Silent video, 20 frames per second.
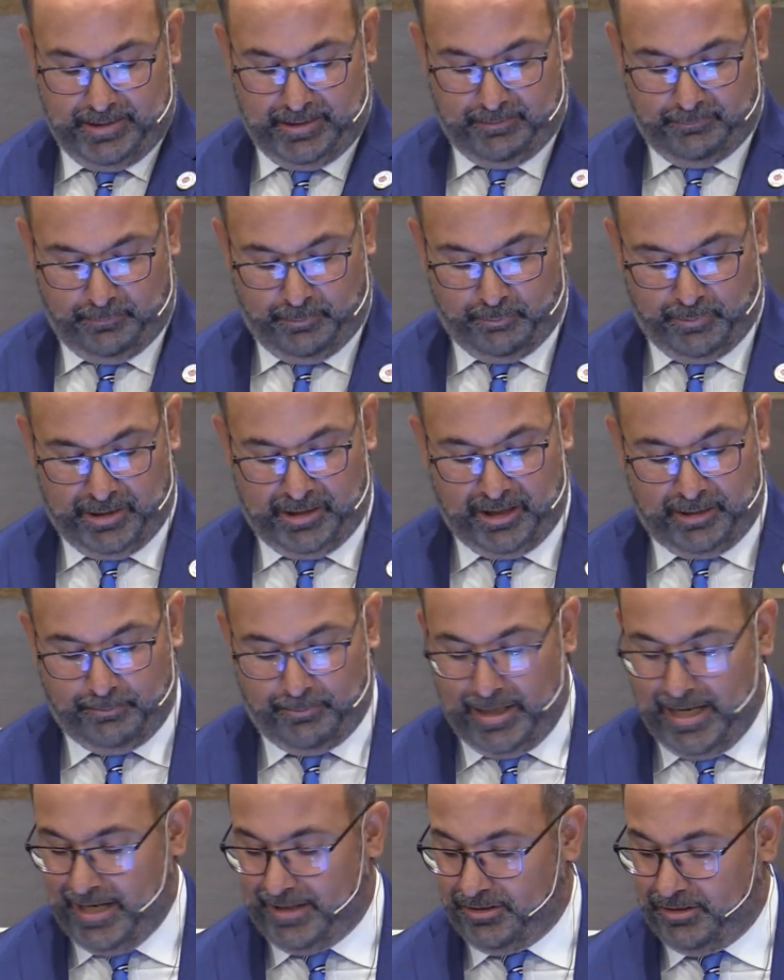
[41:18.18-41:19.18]
When we come
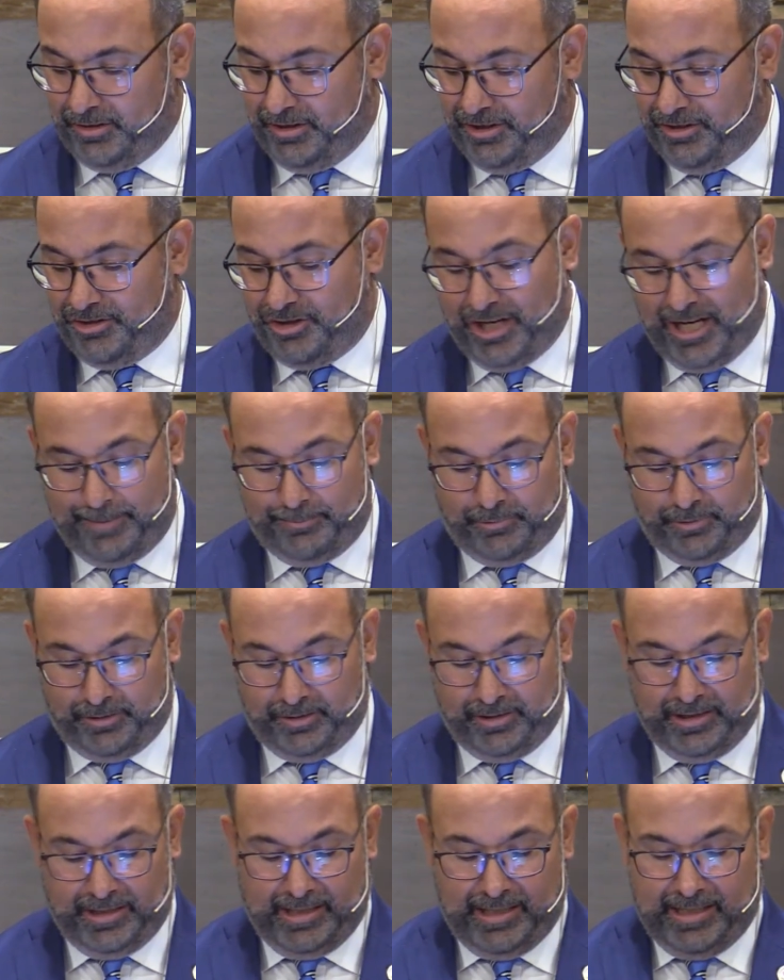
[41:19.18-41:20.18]
back to this
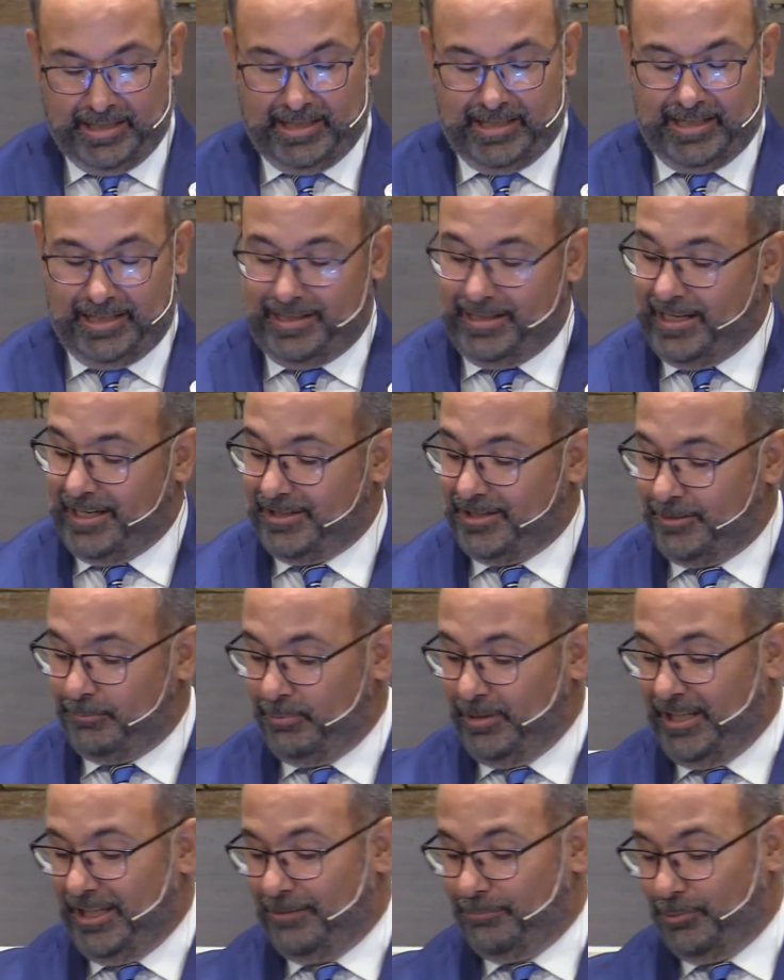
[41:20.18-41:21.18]
chapter next
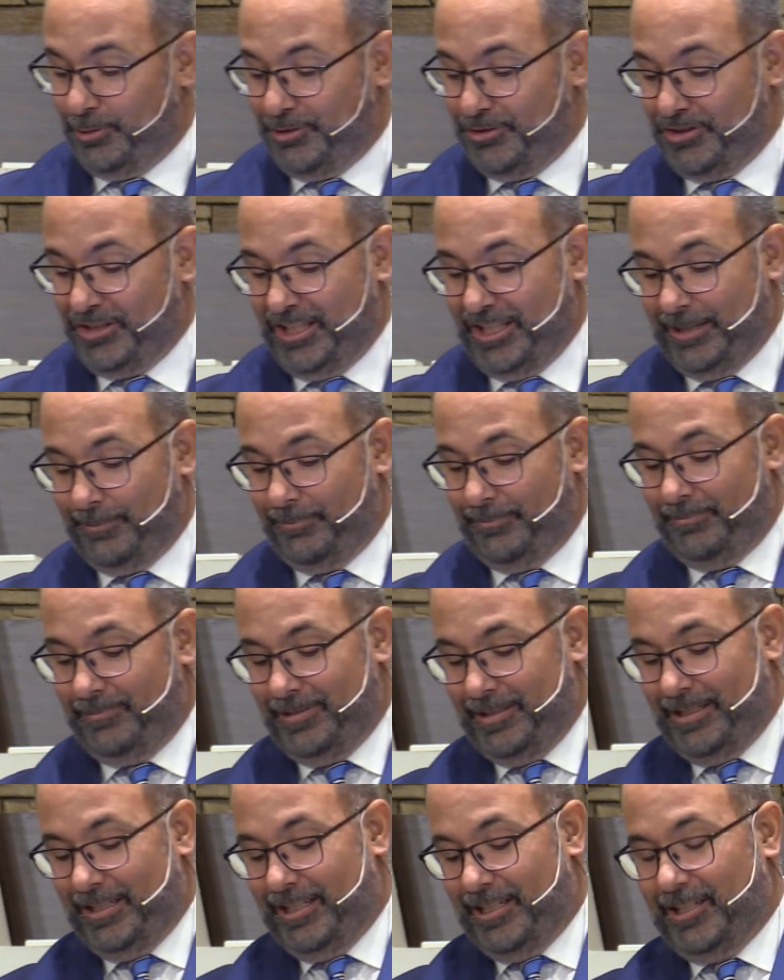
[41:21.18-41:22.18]
week, we'll see him
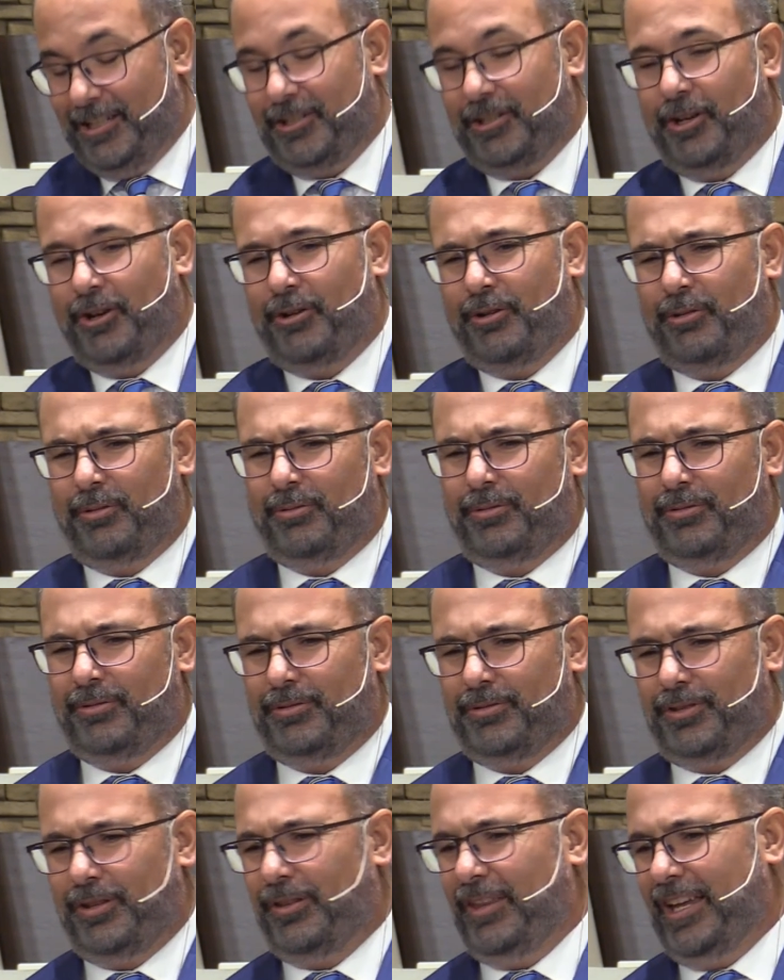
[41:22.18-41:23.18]
go
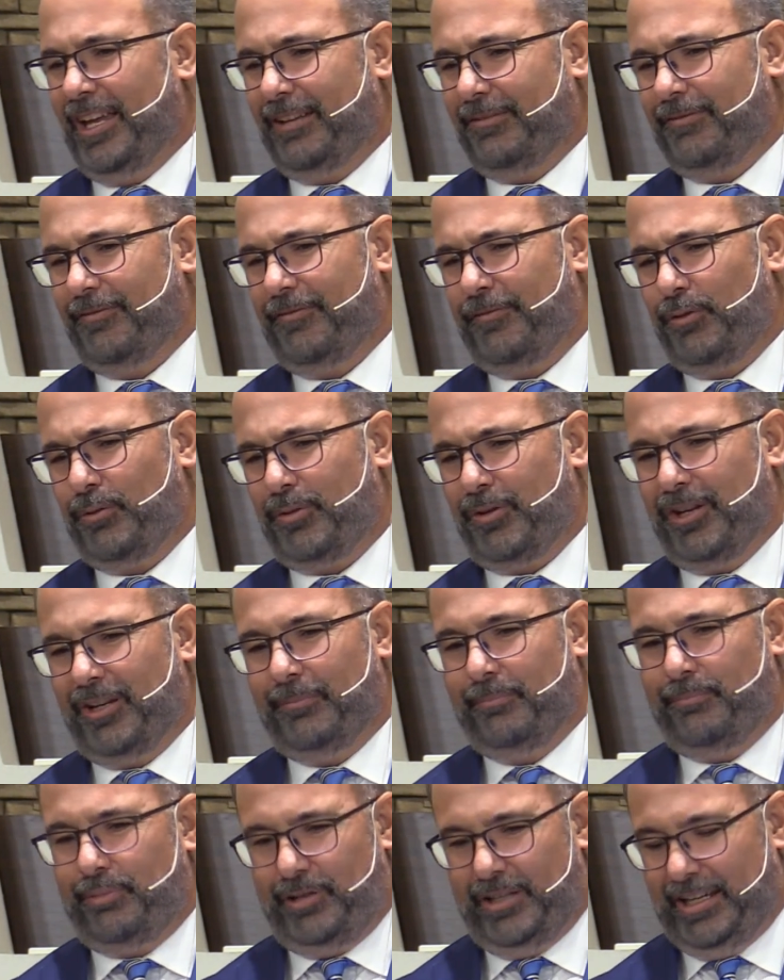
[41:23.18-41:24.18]
to that
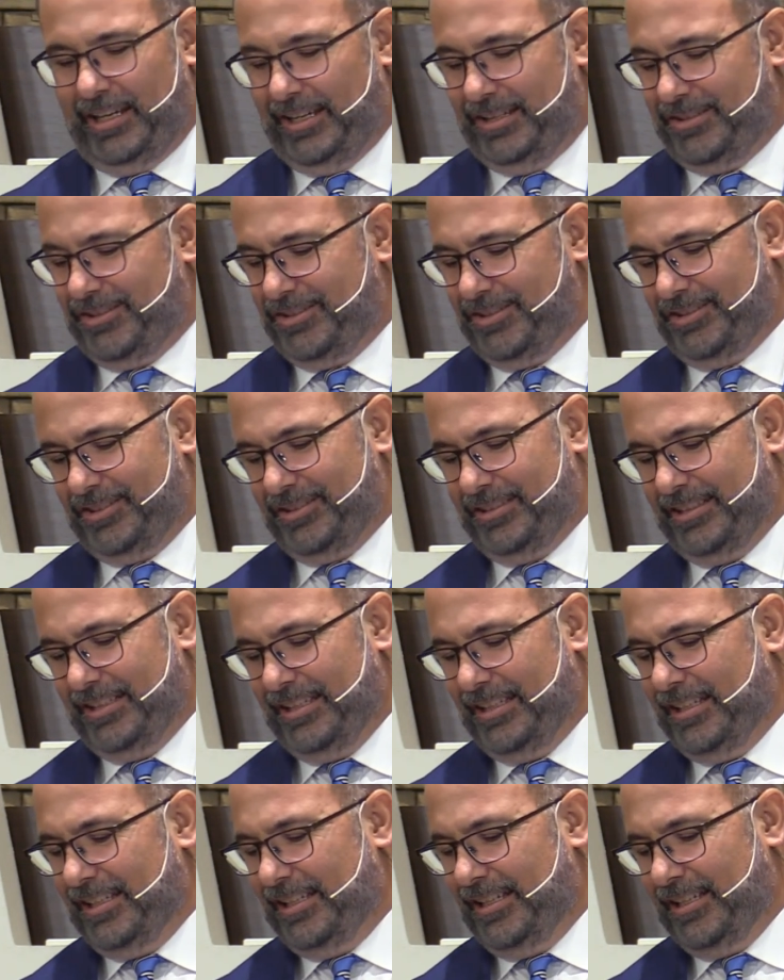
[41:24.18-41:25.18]
foreign place
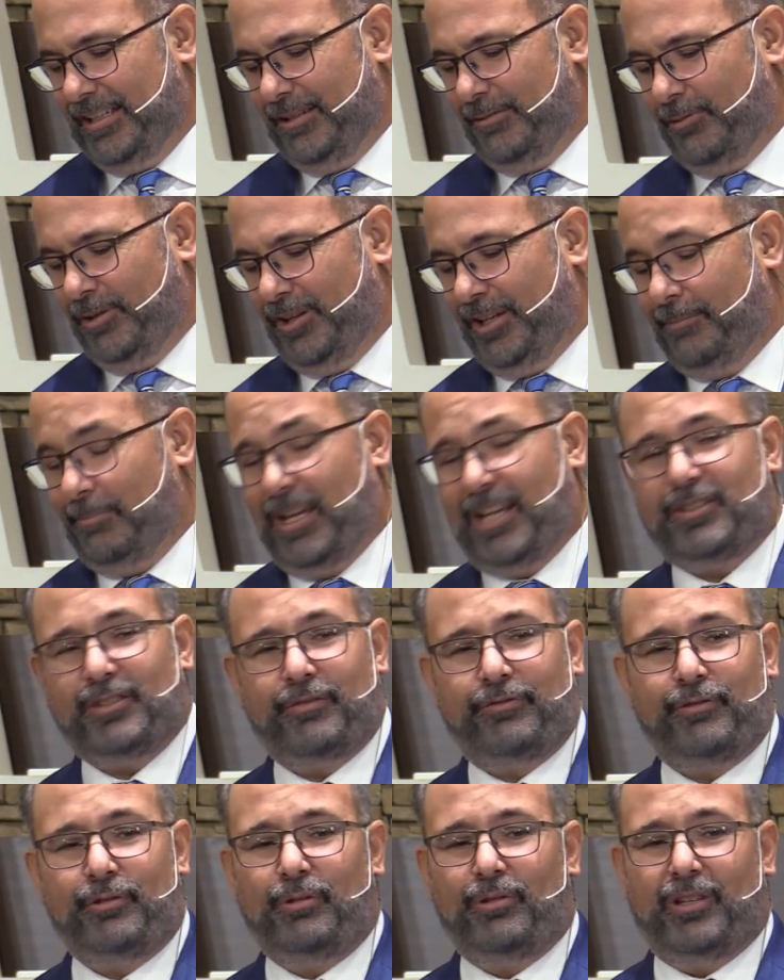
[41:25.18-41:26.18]
where he makes a
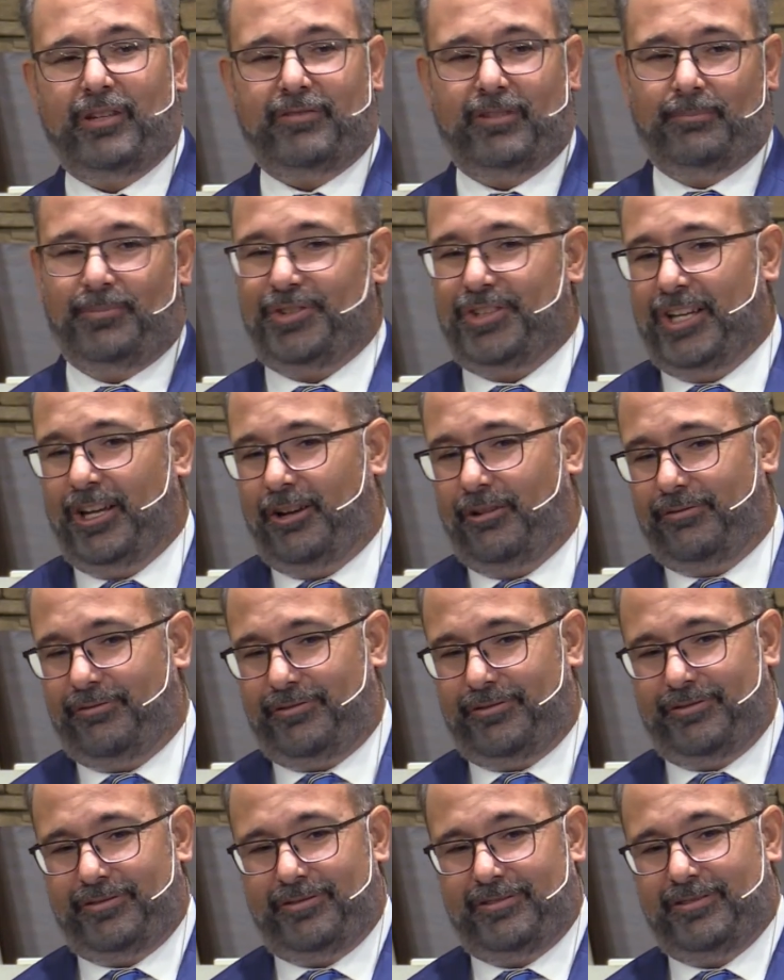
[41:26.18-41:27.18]
fool of
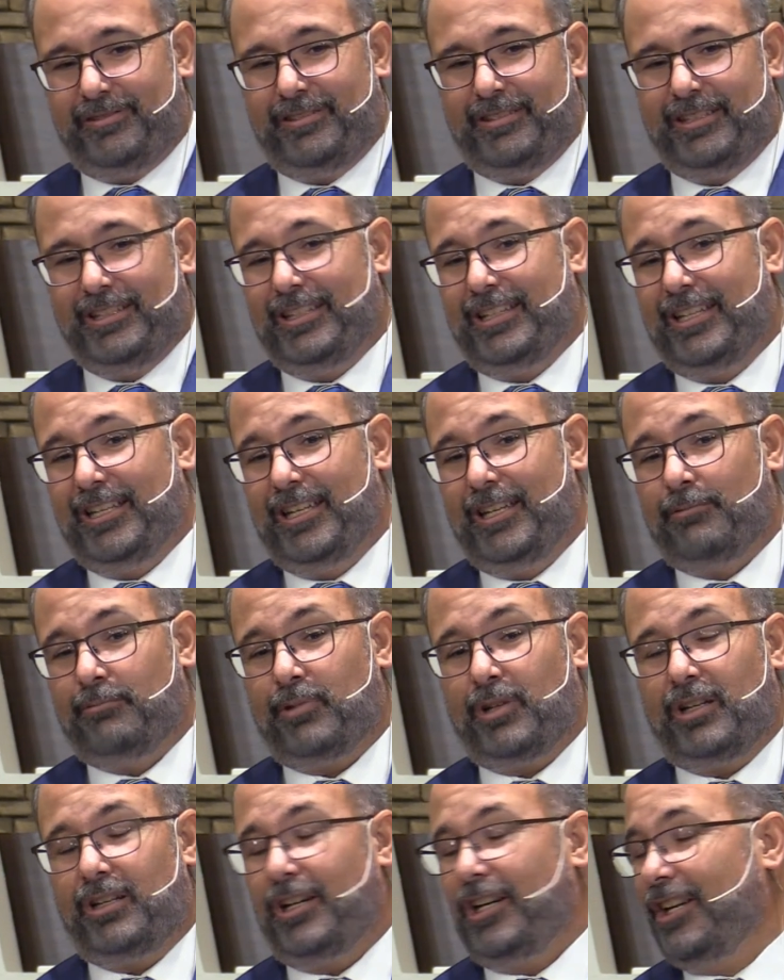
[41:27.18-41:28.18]
himself,
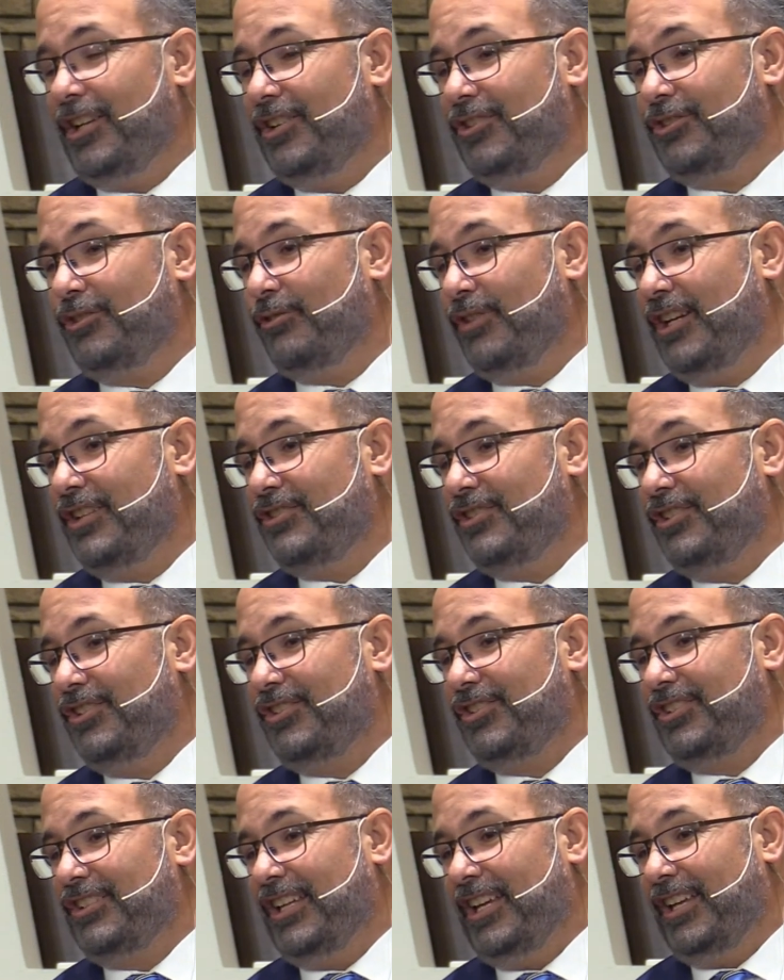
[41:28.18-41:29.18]
where God is
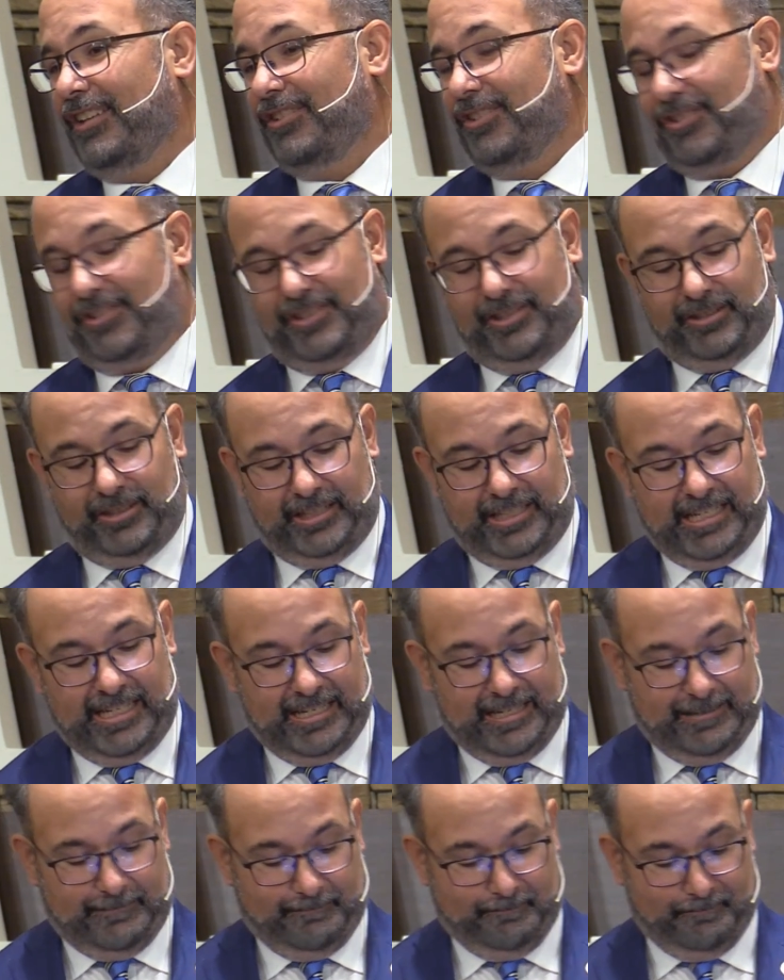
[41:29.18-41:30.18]
gracious yet still
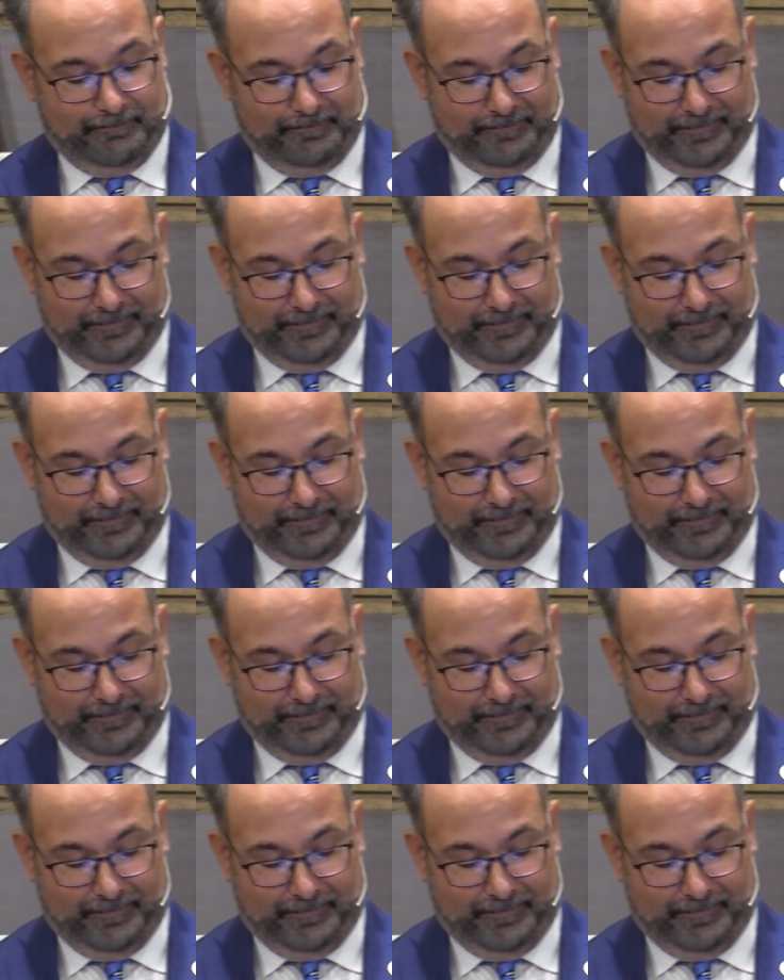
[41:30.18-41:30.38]
again.